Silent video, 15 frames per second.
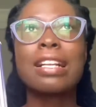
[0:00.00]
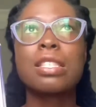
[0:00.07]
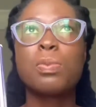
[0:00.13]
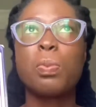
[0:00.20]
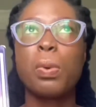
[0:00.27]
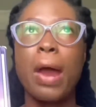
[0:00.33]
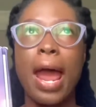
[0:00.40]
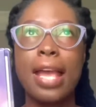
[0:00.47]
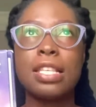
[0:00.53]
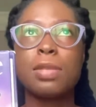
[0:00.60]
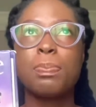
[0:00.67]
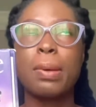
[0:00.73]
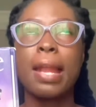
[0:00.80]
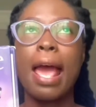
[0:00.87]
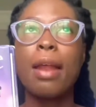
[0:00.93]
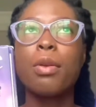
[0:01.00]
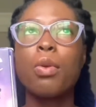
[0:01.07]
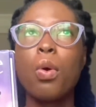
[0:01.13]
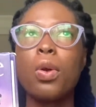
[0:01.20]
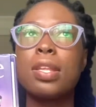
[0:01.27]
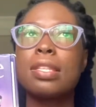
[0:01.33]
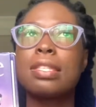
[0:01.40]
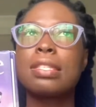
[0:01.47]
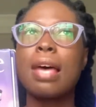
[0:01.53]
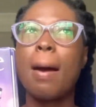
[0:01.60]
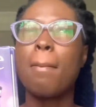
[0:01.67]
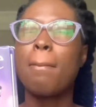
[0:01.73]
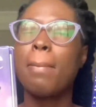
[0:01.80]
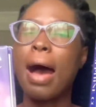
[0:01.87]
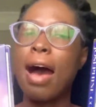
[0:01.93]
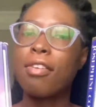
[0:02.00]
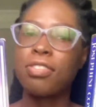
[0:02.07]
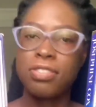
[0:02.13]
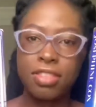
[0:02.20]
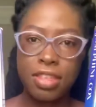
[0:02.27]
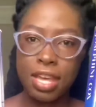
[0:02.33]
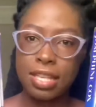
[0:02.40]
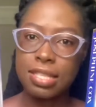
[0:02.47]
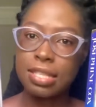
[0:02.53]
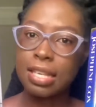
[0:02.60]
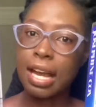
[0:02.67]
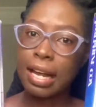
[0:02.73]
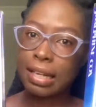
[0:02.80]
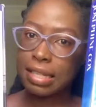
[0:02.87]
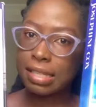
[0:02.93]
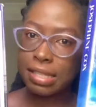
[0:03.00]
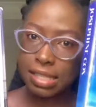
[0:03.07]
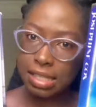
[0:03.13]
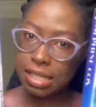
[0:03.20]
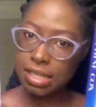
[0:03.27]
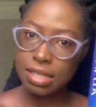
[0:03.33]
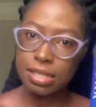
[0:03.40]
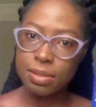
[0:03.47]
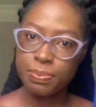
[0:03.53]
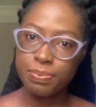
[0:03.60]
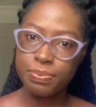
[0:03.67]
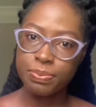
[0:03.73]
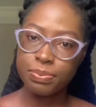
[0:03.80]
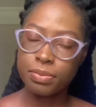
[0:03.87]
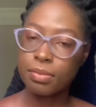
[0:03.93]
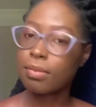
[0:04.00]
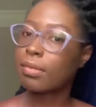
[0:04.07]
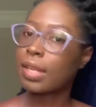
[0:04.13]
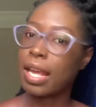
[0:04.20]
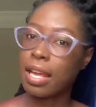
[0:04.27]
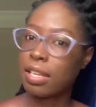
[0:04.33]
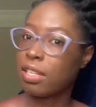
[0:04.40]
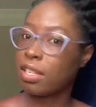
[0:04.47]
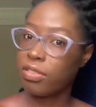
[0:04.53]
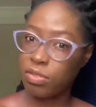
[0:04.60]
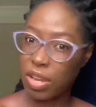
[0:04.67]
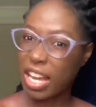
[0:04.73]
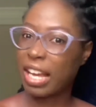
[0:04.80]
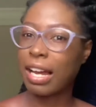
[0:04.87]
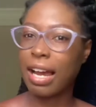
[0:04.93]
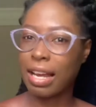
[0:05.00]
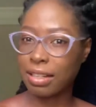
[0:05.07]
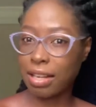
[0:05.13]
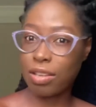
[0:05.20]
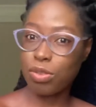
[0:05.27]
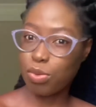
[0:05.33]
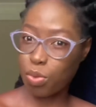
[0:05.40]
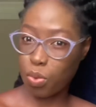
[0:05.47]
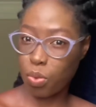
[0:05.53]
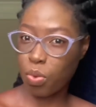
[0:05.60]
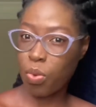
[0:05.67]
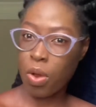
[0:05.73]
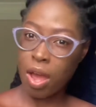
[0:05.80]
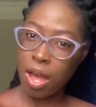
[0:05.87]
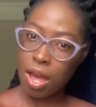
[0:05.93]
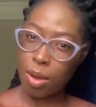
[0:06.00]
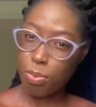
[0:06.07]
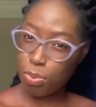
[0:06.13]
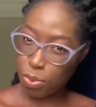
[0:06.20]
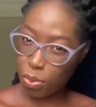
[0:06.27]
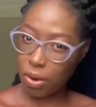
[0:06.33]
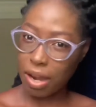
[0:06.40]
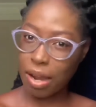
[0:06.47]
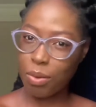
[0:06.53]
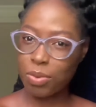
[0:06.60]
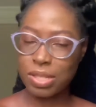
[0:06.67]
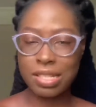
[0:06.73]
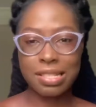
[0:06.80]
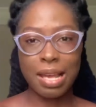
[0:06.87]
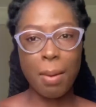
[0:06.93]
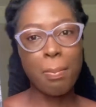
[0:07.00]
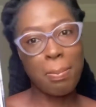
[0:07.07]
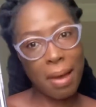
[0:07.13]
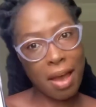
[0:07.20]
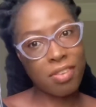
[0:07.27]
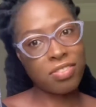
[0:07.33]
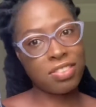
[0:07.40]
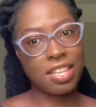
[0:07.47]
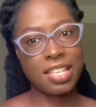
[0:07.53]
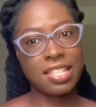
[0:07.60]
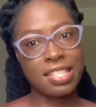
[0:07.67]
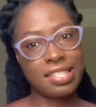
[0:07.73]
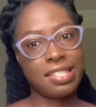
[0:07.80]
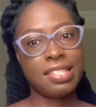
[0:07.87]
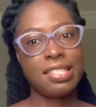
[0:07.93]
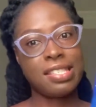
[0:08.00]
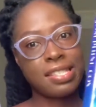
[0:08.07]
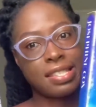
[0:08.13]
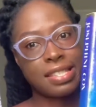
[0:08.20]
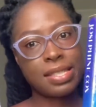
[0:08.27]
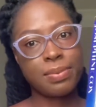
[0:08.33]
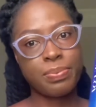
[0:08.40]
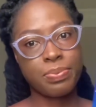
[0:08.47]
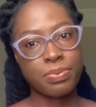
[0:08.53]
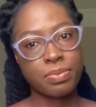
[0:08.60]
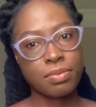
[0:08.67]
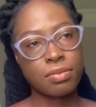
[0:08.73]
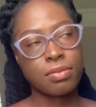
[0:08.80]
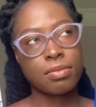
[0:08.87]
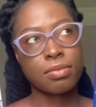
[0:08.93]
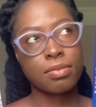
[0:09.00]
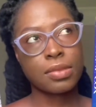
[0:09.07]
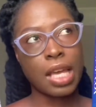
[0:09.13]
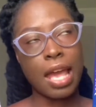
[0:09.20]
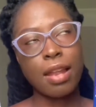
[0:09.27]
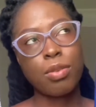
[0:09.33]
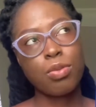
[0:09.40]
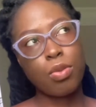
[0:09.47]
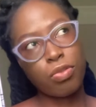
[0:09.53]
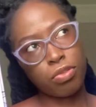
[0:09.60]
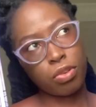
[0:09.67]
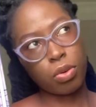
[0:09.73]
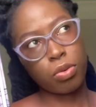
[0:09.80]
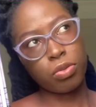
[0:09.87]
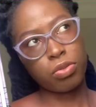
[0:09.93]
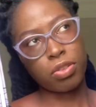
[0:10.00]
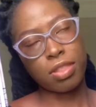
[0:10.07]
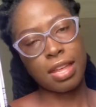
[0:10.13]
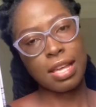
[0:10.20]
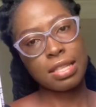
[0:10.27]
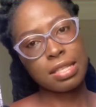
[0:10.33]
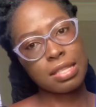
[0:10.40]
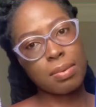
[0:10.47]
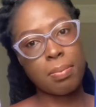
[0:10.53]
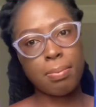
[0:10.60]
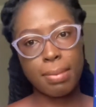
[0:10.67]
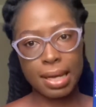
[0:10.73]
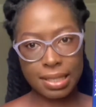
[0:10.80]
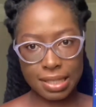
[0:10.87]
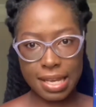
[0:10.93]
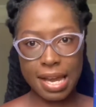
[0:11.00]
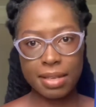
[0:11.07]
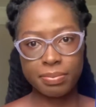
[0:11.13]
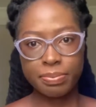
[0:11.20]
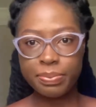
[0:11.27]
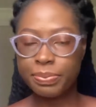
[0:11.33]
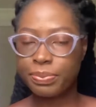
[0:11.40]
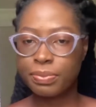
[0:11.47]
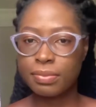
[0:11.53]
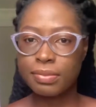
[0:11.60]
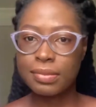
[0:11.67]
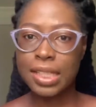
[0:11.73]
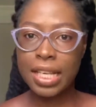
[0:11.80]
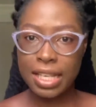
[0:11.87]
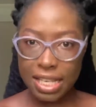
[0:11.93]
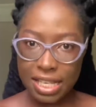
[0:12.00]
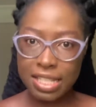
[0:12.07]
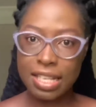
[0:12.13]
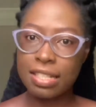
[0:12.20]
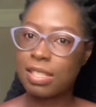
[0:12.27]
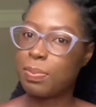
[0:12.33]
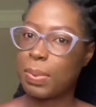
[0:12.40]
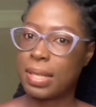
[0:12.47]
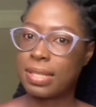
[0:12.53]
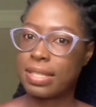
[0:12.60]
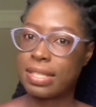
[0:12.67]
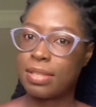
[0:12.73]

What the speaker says: price, but I know it's above 30 Ghana cedis. And if you're in Ghana, you know a book which is above 30 cedis, a novel for that matter, is expensive.